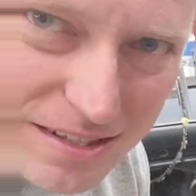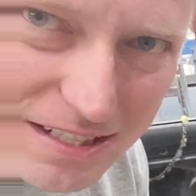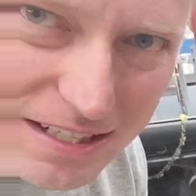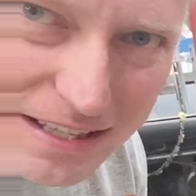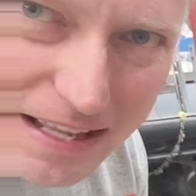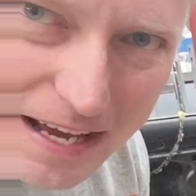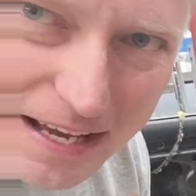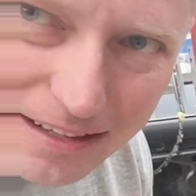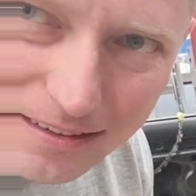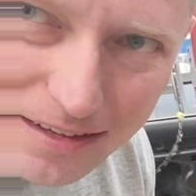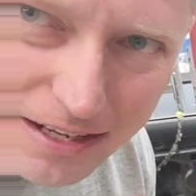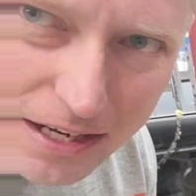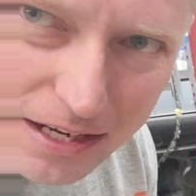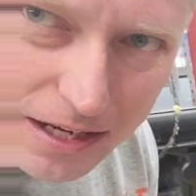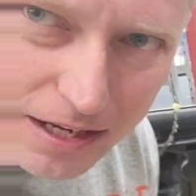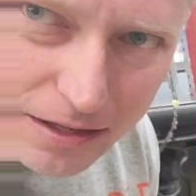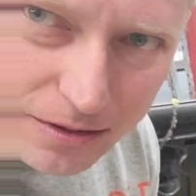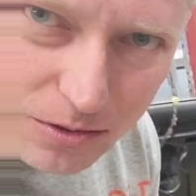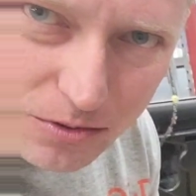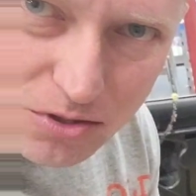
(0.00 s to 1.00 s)
You see that?
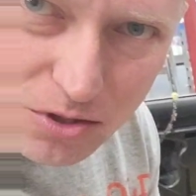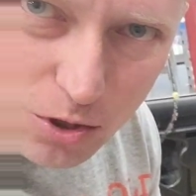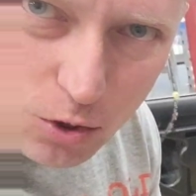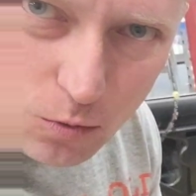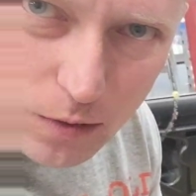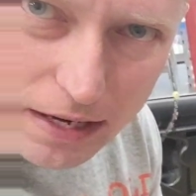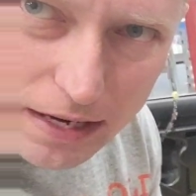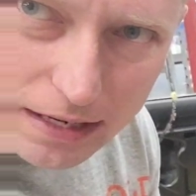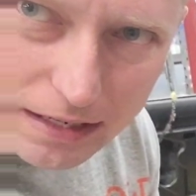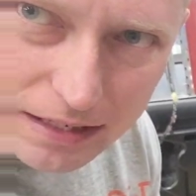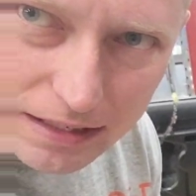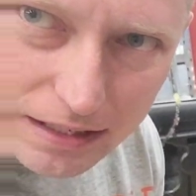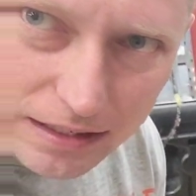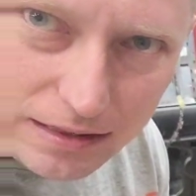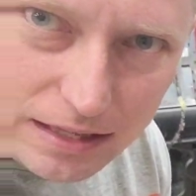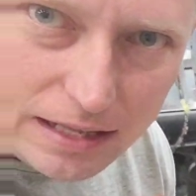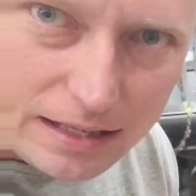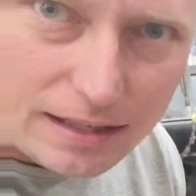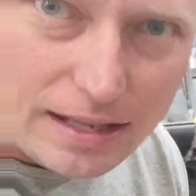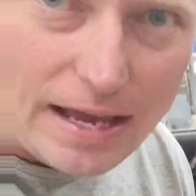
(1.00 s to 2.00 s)
There's no way I can
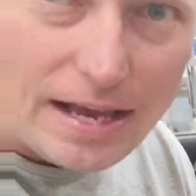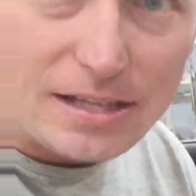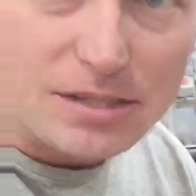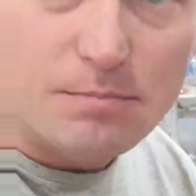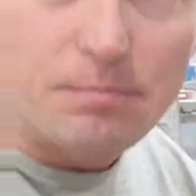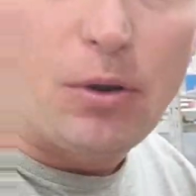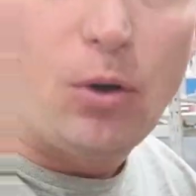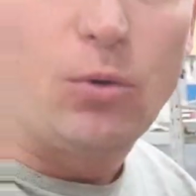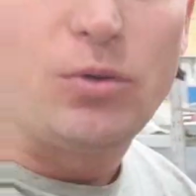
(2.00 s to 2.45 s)
get that last